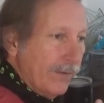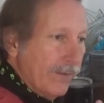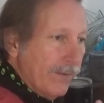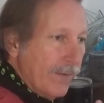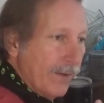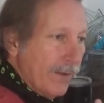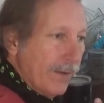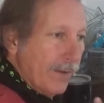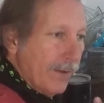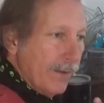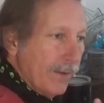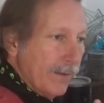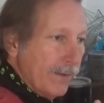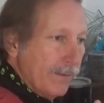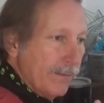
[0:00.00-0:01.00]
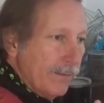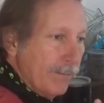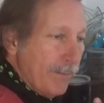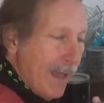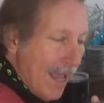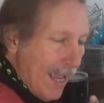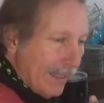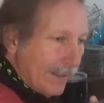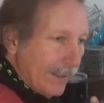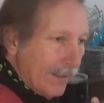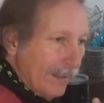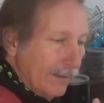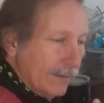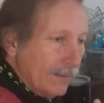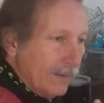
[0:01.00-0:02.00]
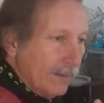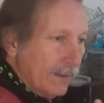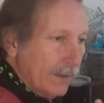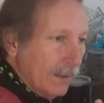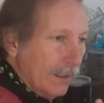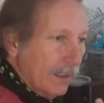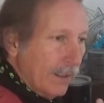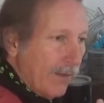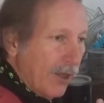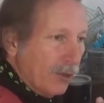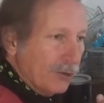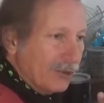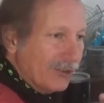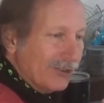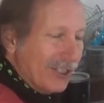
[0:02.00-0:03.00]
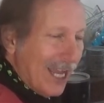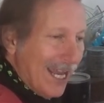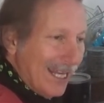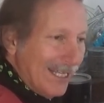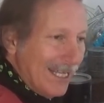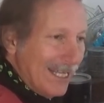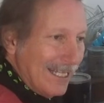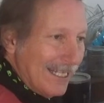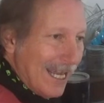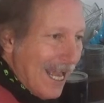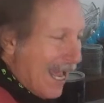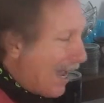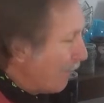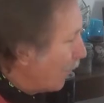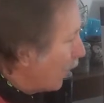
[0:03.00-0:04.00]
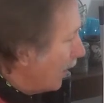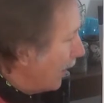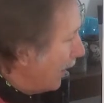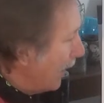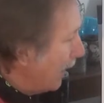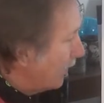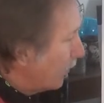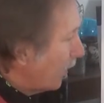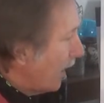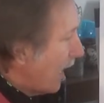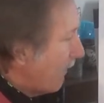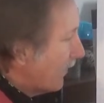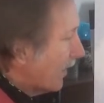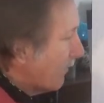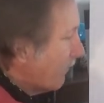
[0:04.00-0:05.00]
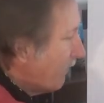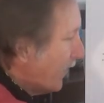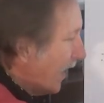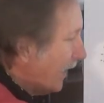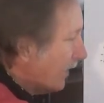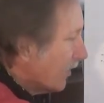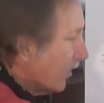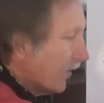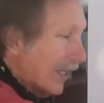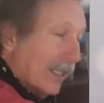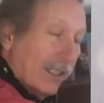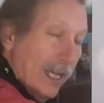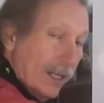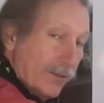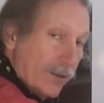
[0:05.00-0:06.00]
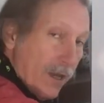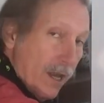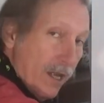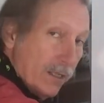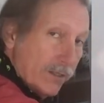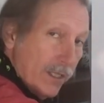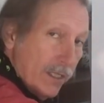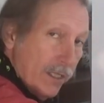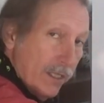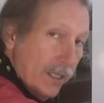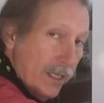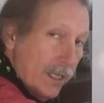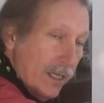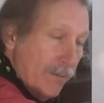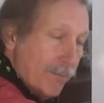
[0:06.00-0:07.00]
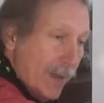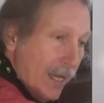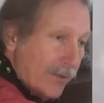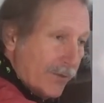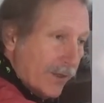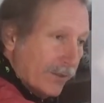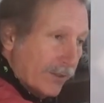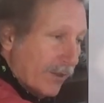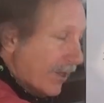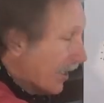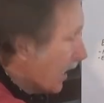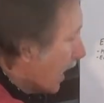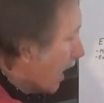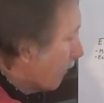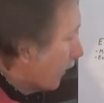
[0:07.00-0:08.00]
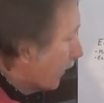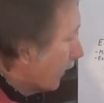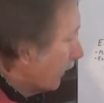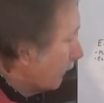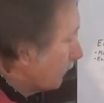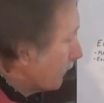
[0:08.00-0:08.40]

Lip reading: the magnet, those standing time waves will have an effect on the electrons in the matrix of the copper,